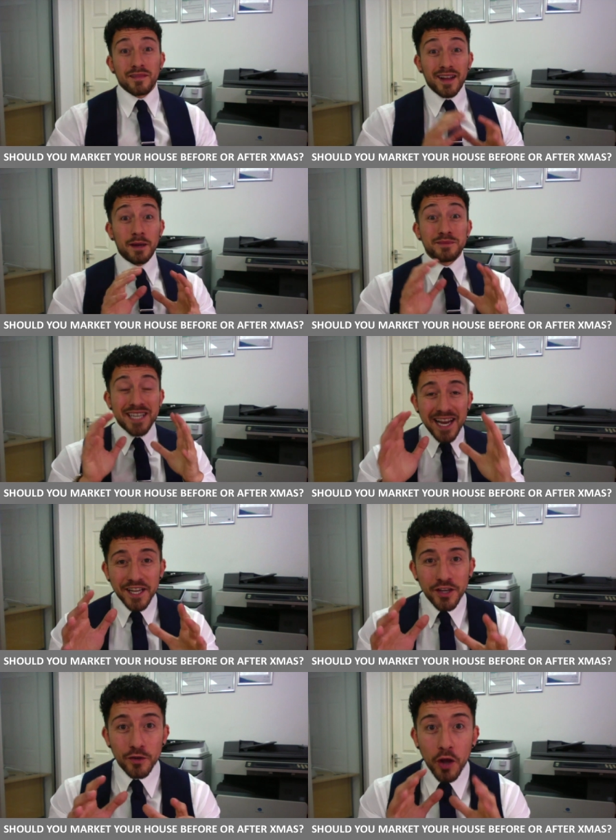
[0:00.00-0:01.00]
I'm telling
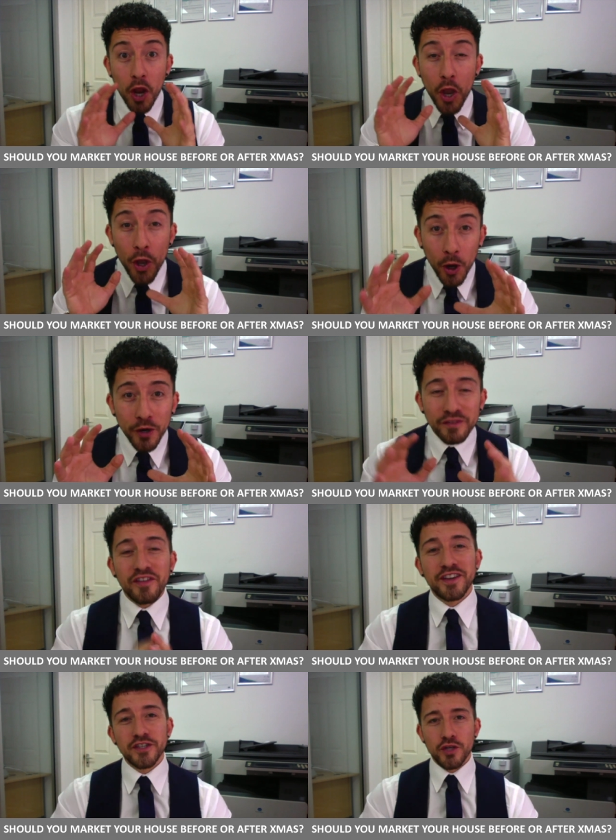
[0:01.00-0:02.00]
you, not on
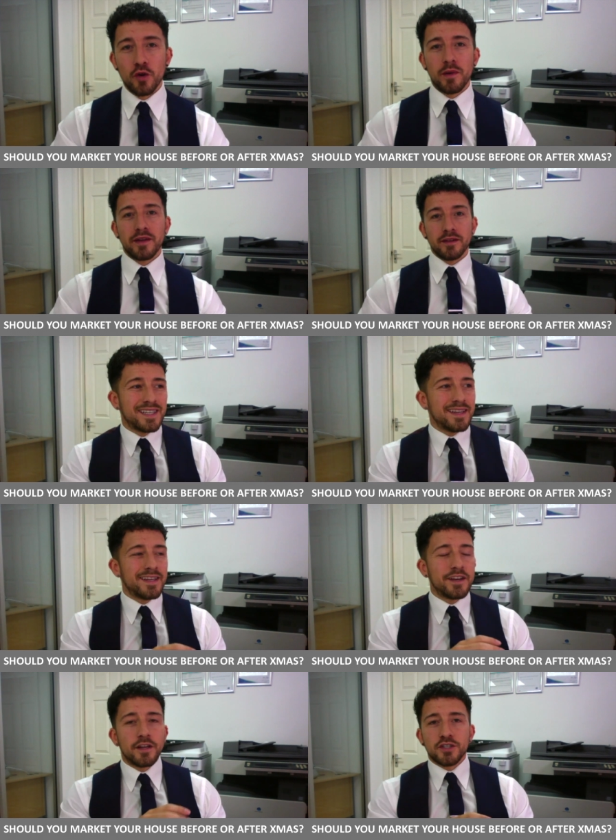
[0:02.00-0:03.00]
offenders know about it. In
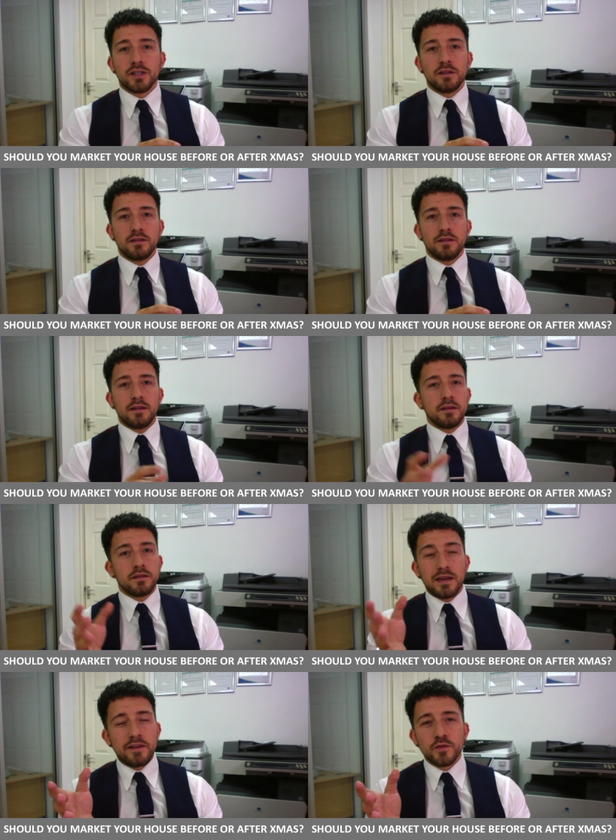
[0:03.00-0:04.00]
a nutshell,
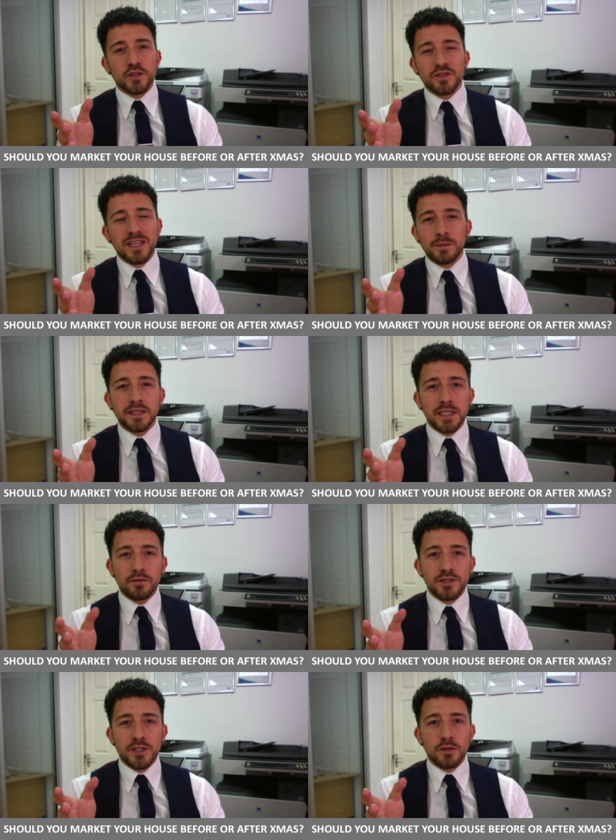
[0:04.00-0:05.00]
everyone's got the same idea
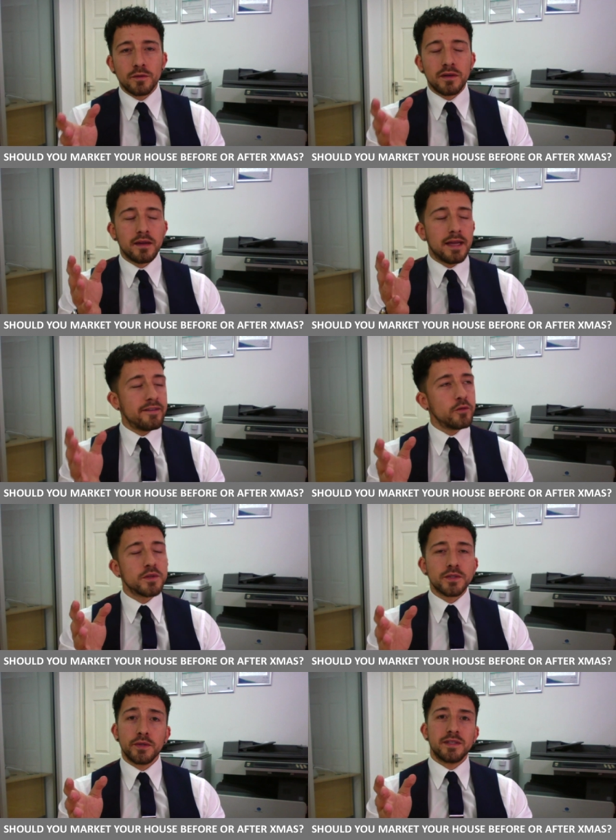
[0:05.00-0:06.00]
as you.
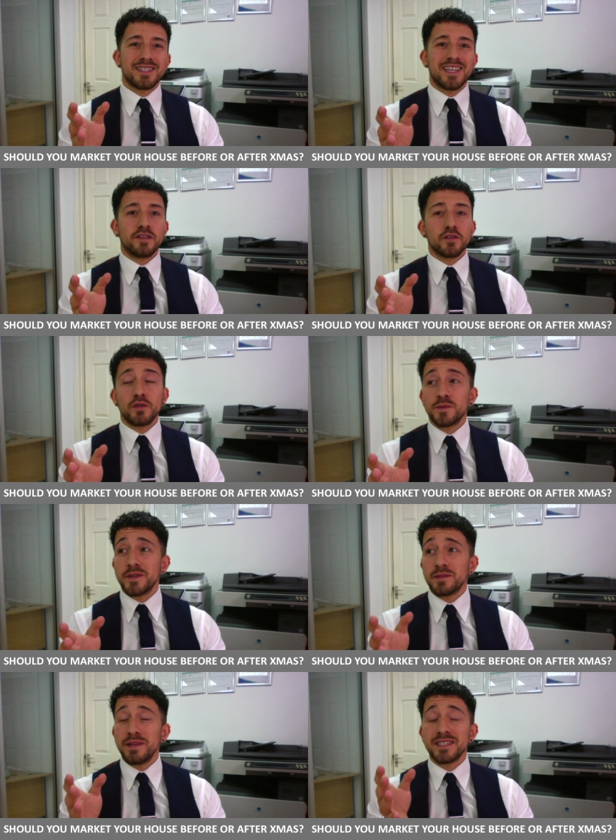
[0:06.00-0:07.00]
Everyone's looking to sell after
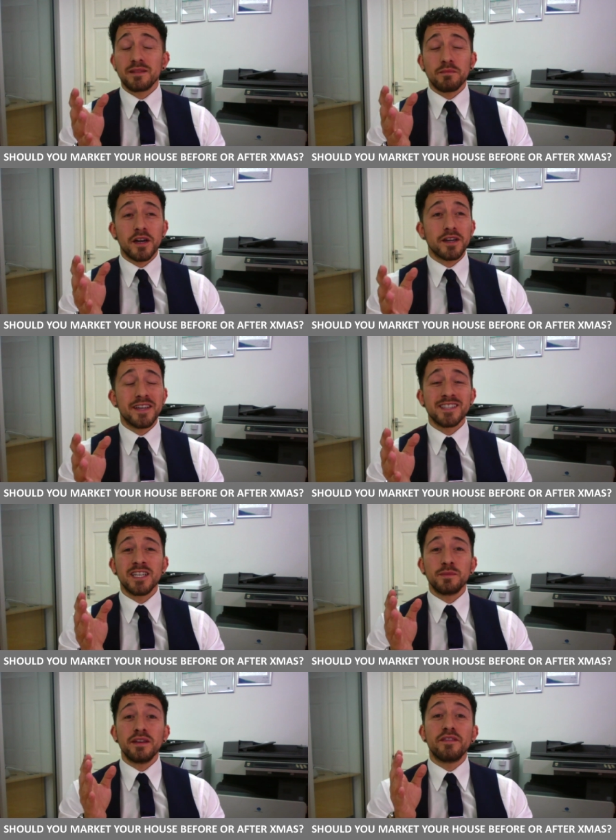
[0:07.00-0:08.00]
Christmas means the market is going
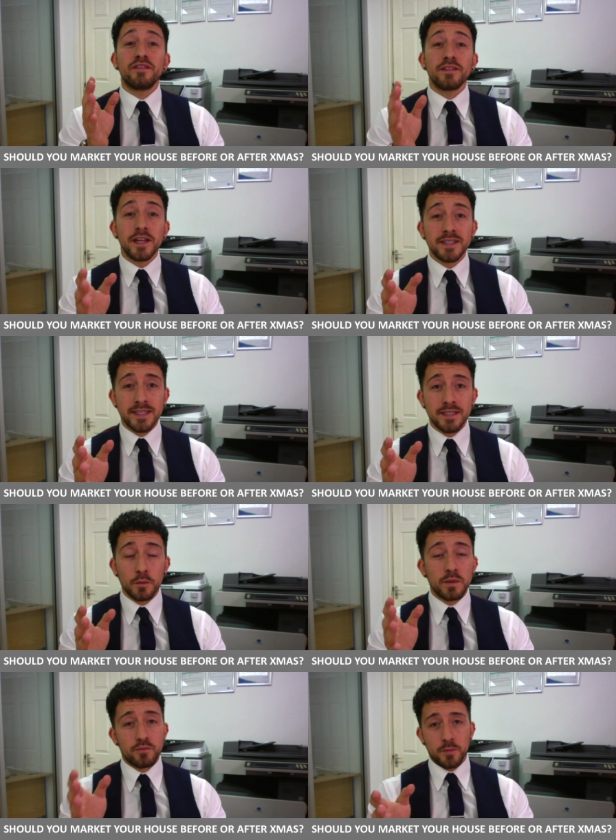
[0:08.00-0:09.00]
to be flooded
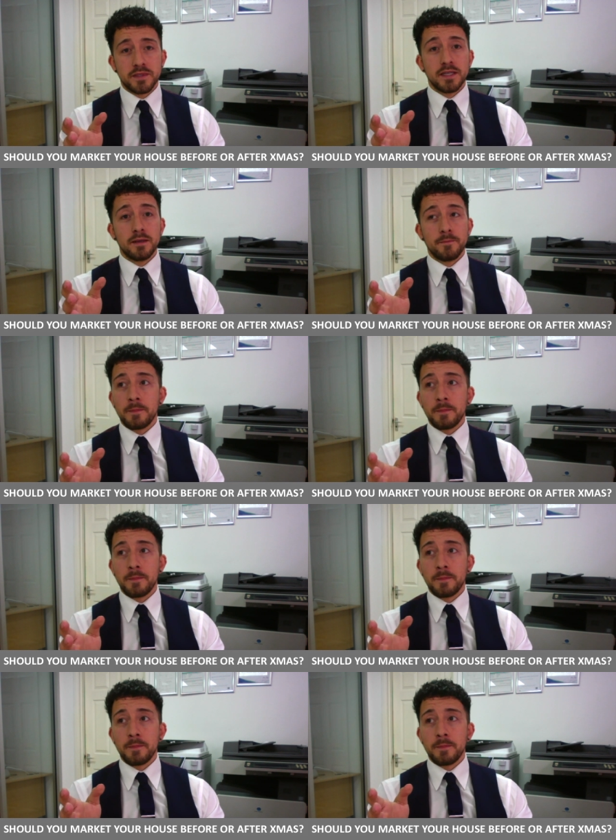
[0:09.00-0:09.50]
with property.